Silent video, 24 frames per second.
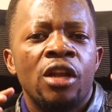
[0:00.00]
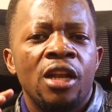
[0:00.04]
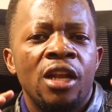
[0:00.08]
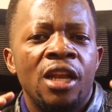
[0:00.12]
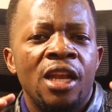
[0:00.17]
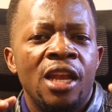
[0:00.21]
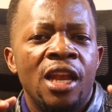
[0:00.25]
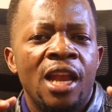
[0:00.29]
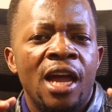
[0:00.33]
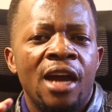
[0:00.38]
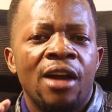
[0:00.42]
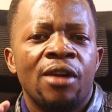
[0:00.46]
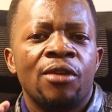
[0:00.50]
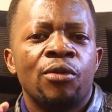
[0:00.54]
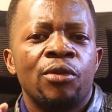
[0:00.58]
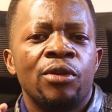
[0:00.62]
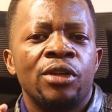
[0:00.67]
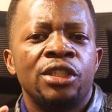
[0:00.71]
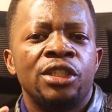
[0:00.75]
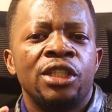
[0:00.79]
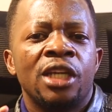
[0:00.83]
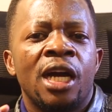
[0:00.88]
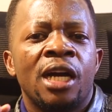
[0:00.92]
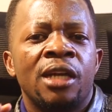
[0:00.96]

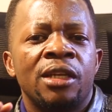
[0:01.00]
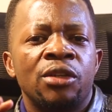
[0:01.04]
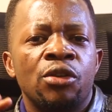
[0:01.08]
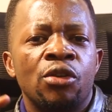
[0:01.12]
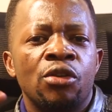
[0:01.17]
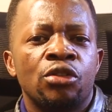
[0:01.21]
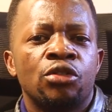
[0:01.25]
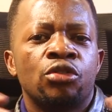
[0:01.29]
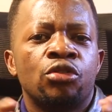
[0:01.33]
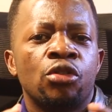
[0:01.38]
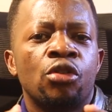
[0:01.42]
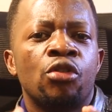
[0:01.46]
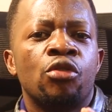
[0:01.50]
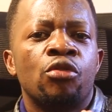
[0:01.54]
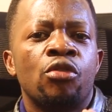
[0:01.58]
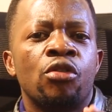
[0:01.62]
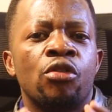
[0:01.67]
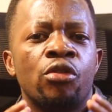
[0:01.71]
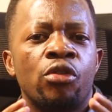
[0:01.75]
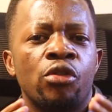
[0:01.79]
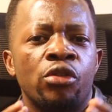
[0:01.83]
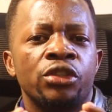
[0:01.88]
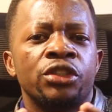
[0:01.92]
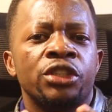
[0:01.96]
language and doctoral
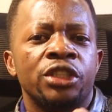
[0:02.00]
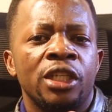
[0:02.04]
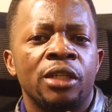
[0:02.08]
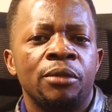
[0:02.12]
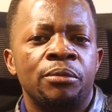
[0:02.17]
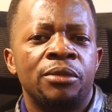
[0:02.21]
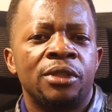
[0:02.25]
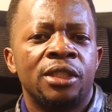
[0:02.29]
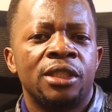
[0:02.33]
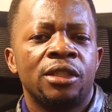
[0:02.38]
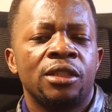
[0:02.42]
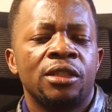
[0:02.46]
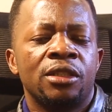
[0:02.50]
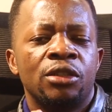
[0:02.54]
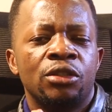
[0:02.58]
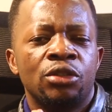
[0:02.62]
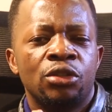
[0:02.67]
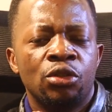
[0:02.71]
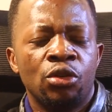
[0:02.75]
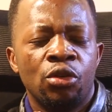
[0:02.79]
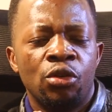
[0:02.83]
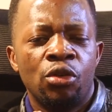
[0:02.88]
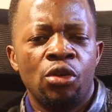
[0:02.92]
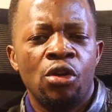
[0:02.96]
concepts.
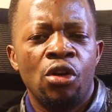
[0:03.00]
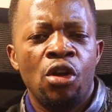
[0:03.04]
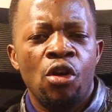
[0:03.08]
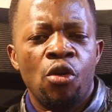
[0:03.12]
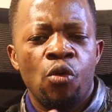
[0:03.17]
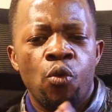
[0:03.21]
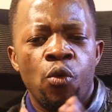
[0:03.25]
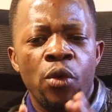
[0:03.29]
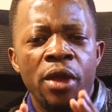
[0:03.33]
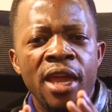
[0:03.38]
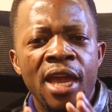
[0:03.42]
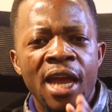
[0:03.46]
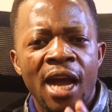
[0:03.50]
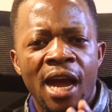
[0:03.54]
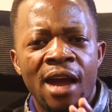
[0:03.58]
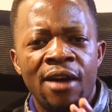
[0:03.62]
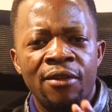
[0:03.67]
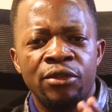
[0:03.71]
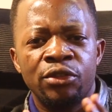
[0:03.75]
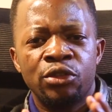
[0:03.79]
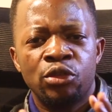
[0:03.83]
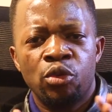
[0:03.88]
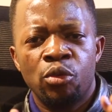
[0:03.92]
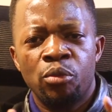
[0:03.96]
So we
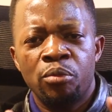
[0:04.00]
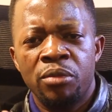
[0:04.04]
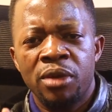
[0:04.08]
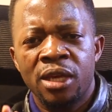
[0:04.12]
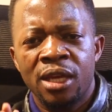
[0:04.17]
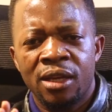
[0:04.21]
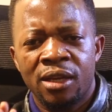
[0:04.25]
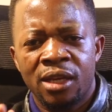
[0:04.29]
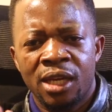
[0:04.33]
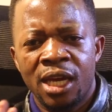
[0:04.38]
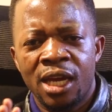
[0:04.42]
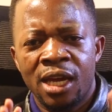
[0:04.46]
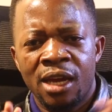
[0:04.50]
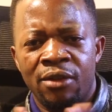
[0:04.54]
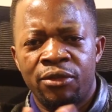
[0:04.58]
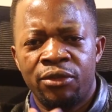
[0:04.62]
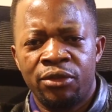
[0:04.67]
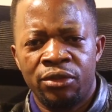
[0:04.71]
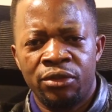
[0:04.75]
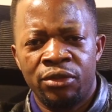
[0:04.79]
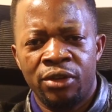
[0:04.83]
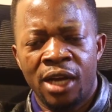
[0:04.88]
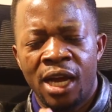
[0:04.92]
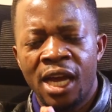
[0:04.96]
have to be
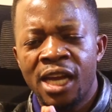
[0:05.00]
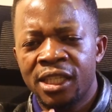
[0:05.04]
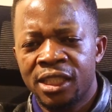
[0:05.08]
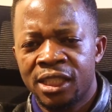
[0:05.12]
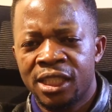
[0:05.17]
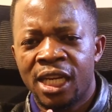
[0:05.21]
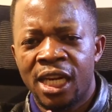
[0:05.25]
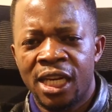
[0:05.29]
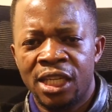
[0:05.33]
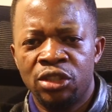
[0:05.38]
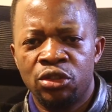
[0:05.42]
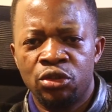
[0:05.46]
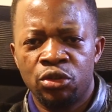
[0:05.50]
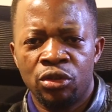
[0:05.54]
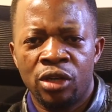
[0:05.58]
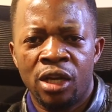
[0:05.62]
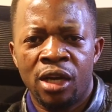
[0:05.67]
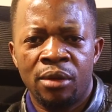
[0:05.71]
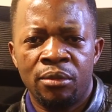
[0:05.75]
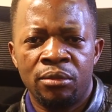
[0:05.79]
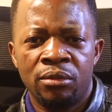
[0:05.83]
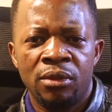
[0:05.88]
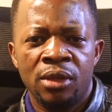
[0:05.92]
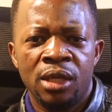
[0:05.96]
careful as
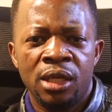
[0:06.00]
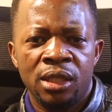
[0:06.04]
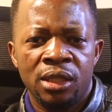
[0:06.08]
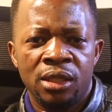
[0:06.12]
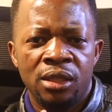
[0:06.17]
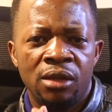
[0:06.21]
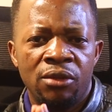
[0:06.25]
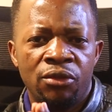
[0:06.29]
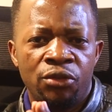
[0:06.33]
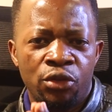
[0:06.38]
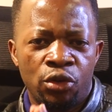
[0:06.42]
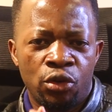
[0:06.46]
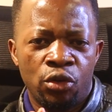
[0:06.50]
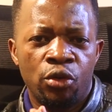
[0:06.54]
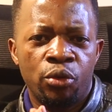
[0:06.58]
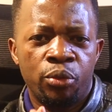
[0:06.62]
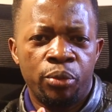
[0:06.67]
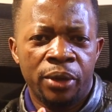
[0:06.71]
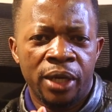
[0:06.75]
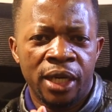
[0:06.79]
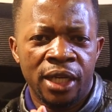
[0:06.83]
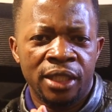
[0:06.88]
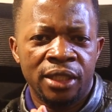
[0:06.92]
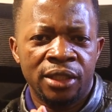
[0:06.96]
curriculum
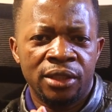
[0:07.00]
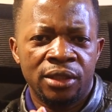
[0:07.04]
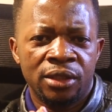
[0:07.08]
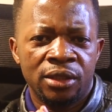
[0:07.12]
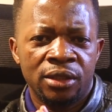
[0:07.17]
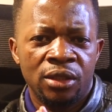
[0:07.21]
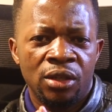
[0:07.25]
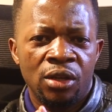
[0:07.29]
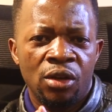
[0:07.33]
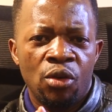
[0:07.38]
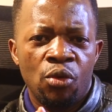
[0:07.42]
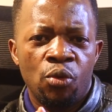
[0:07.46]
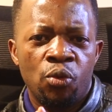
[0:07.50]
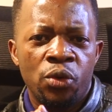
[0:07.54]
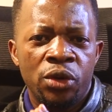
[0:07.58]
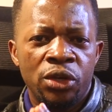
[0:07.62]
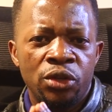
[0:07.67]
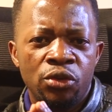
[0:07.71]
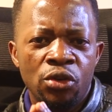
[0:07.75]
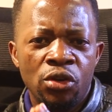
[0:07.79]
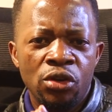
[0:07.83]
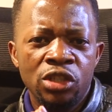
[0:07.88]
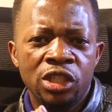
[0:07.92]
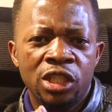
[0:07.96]
developers. We
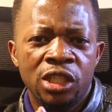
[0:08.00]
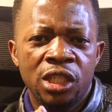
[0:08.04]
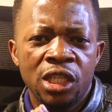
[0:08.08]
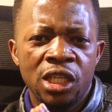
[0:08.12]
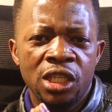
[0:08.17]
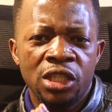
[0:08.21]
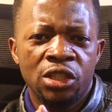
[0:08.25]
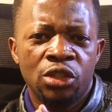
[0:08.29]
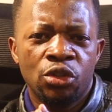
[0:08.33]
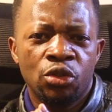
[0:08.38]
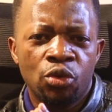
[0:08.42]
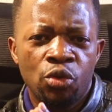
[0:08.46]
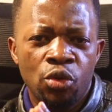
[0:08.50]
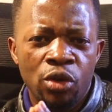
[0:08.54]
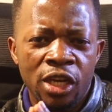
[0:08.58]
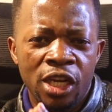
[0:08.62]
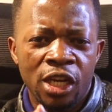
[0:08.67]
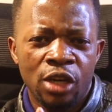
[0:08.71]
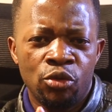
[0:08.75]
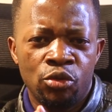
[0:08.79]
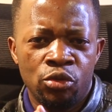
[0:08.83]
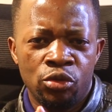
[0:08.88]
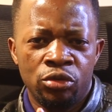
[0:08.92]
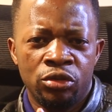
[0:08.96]
don't teach
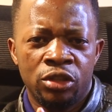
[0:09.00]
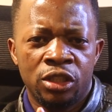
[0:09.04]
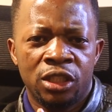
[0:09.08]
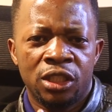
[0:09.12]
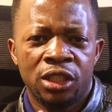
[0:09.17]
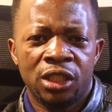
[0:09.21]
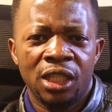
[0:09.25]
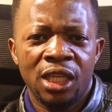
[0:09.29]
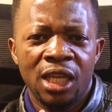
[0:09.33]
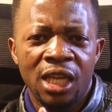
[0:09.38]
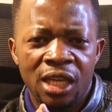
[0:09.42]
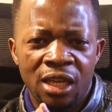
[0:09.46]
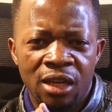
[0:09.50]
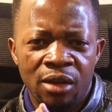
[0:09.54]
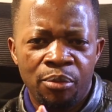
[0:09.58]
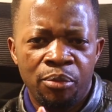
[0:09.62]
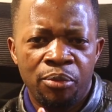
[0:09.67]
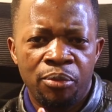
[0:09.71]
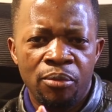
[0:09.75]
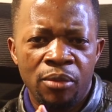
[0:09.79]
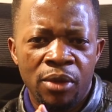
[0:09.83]
square roots in